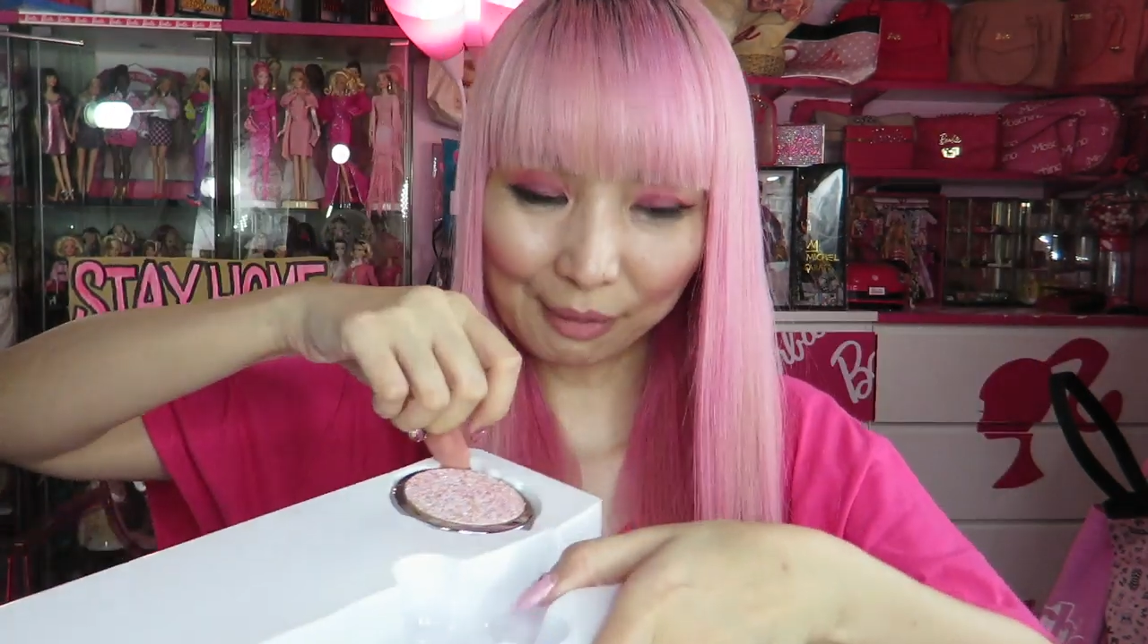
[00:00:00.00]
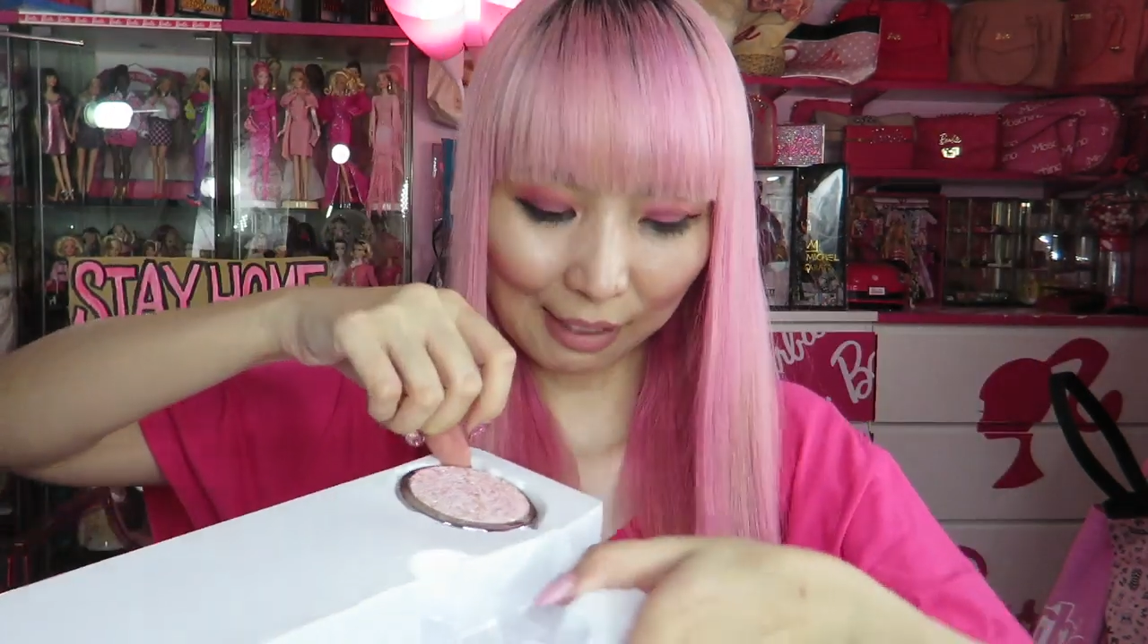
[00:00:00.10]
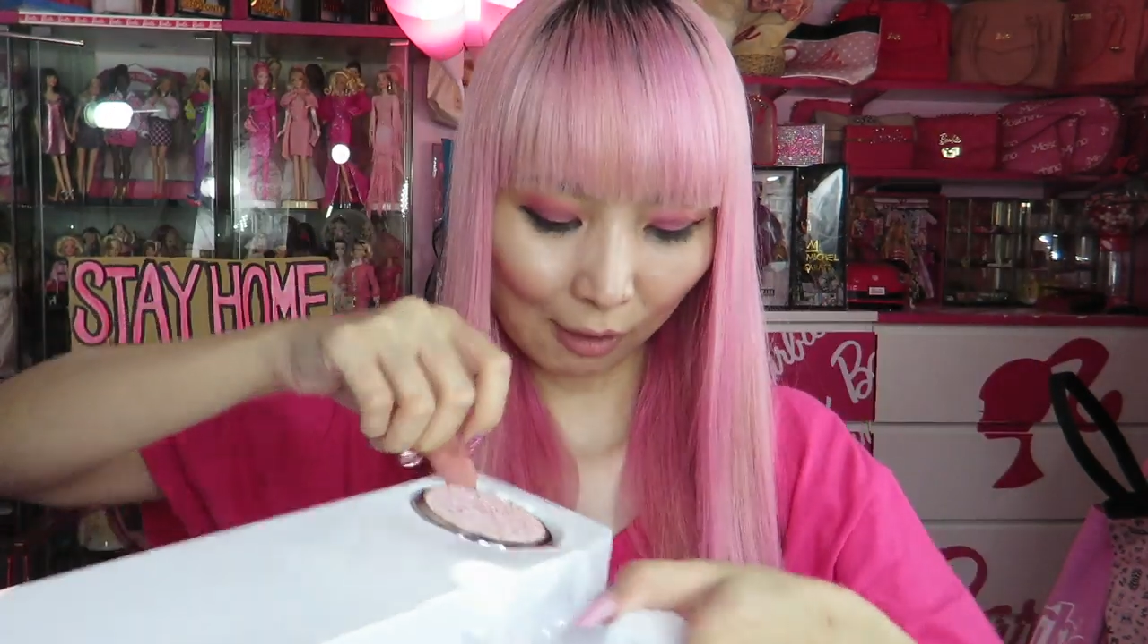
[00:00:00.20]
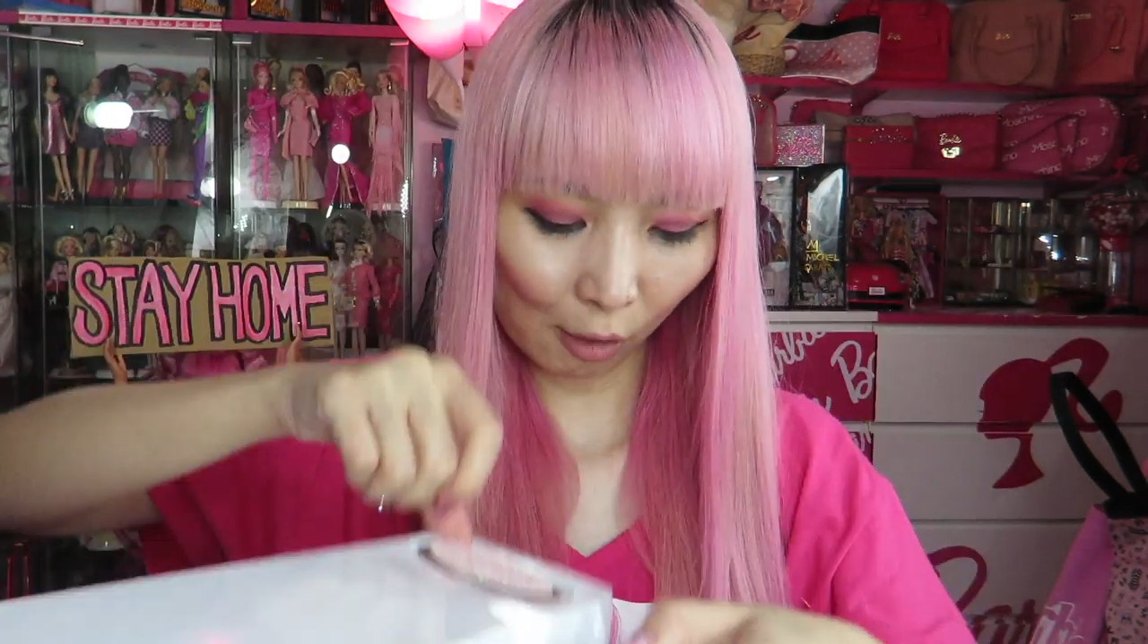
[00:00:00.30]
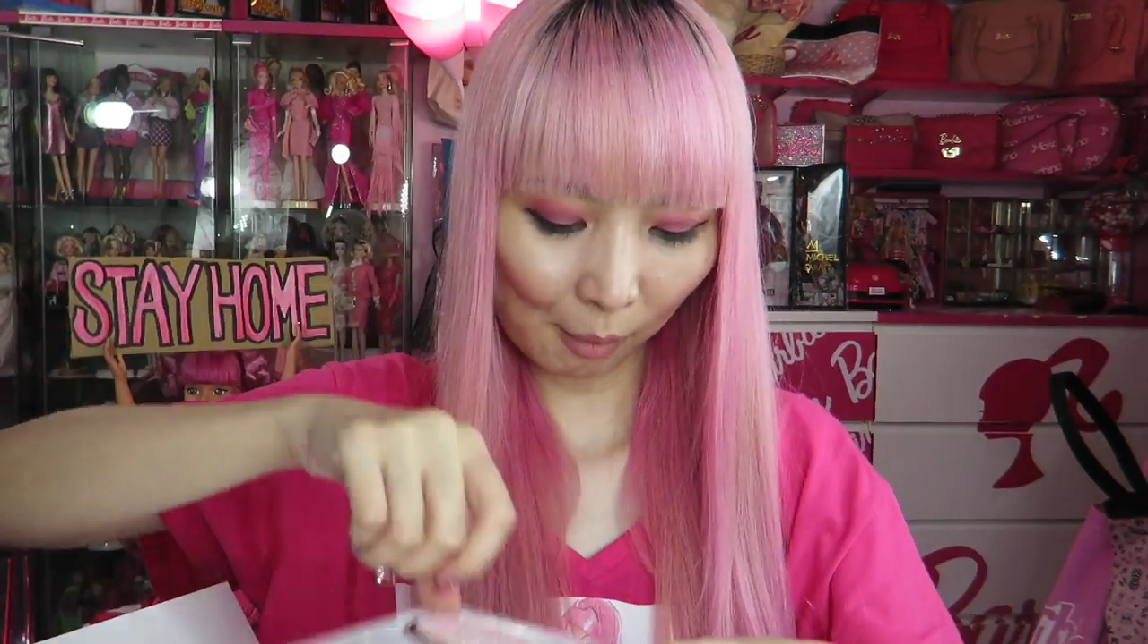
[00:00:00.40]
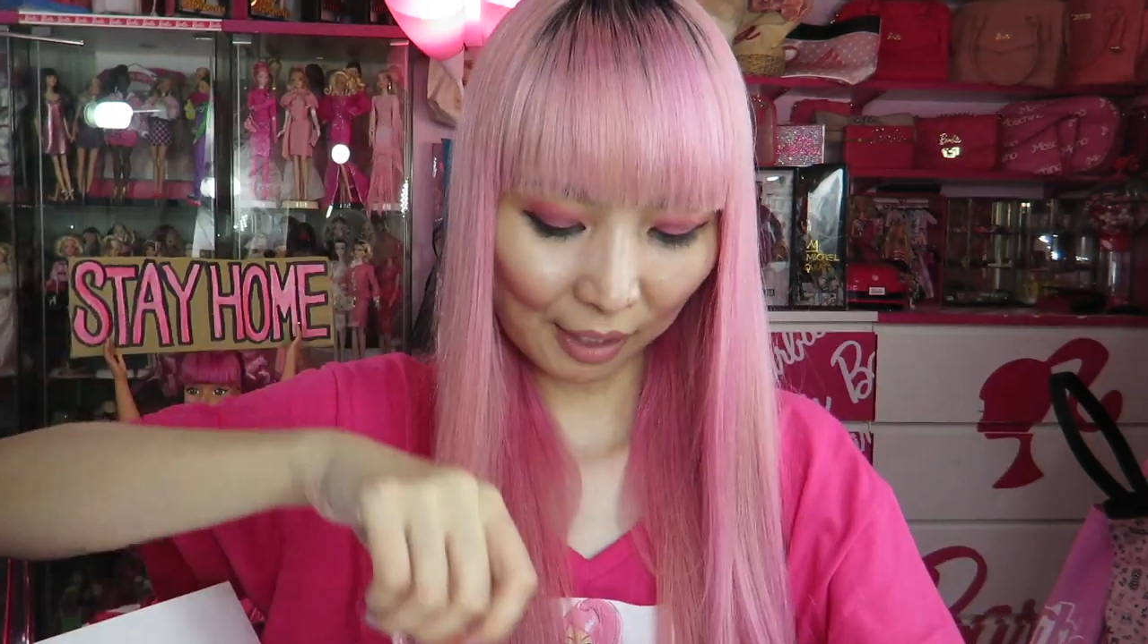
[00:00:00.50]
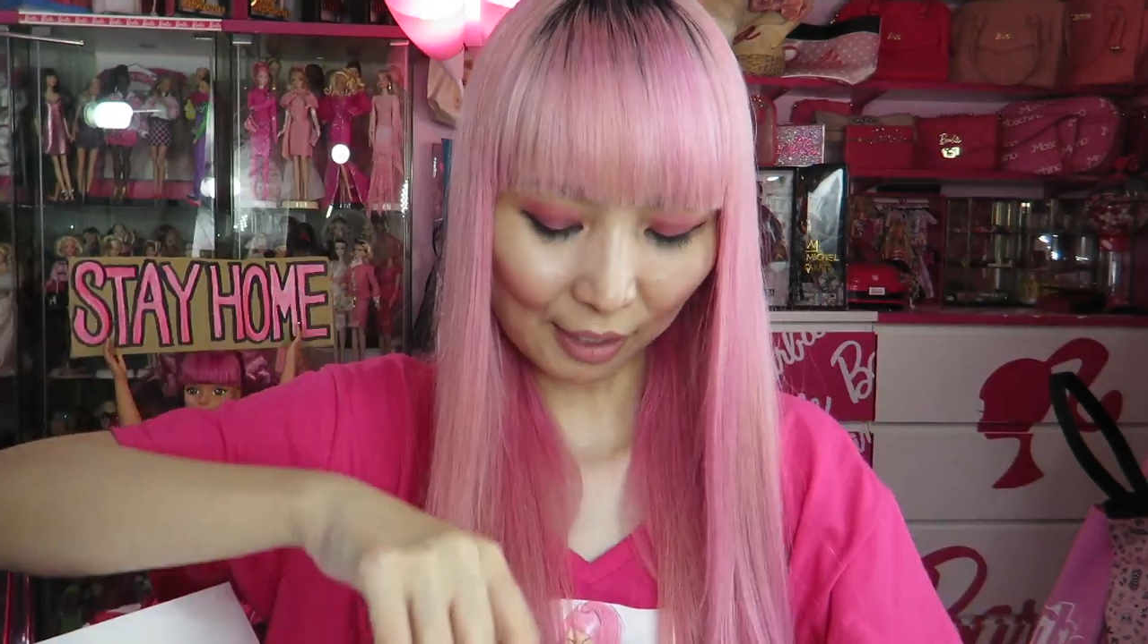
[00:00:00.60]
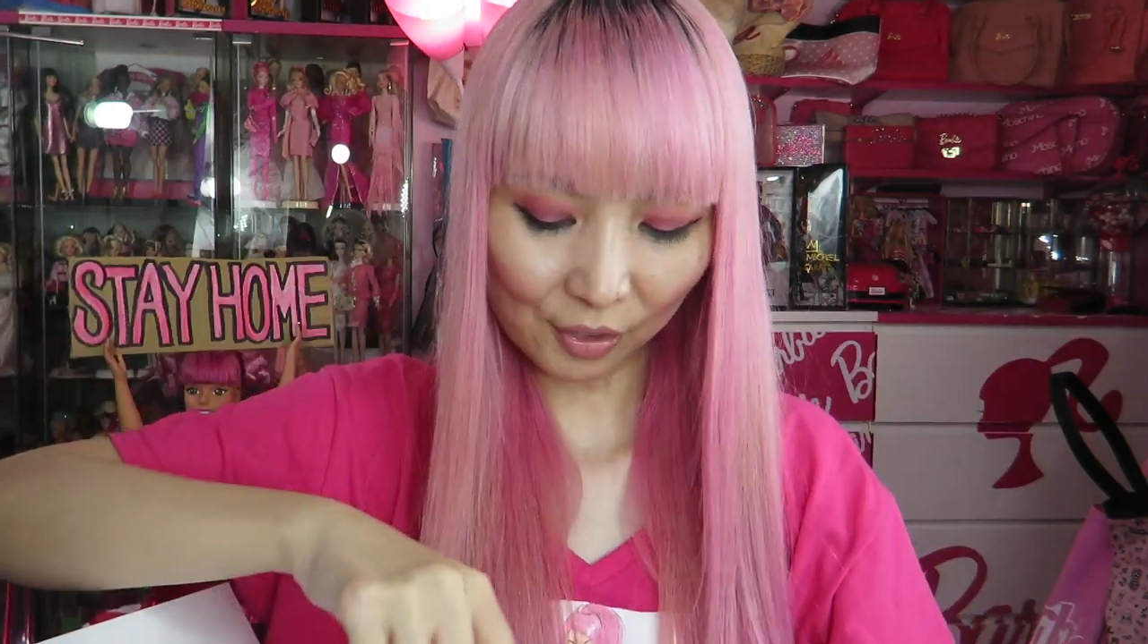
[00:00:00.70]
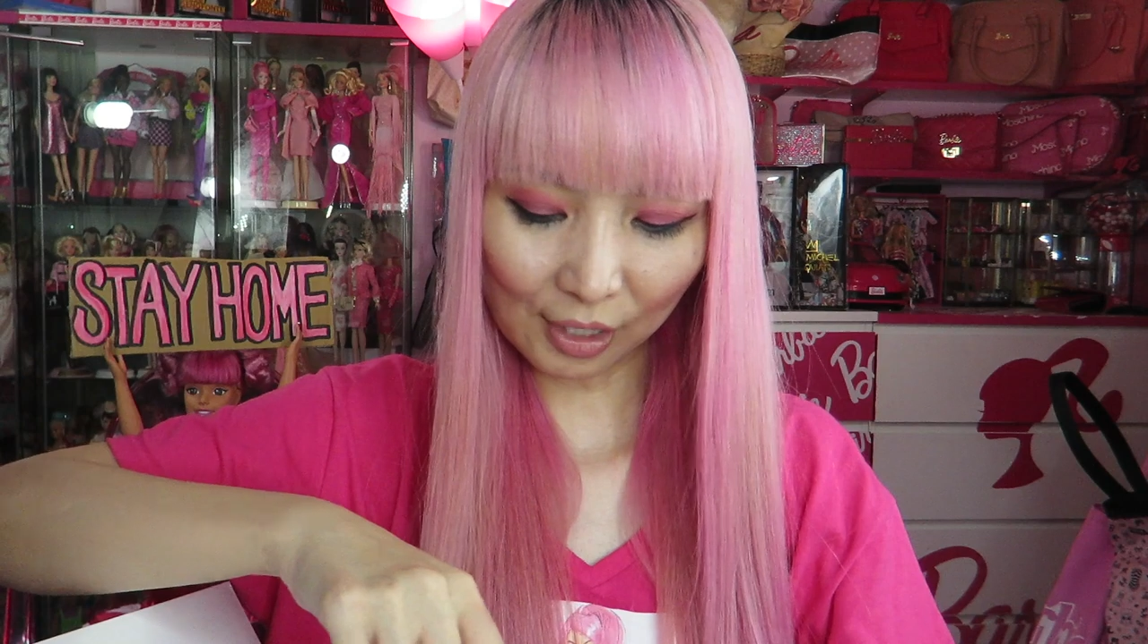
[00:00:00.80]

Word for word: one, oh my gosh,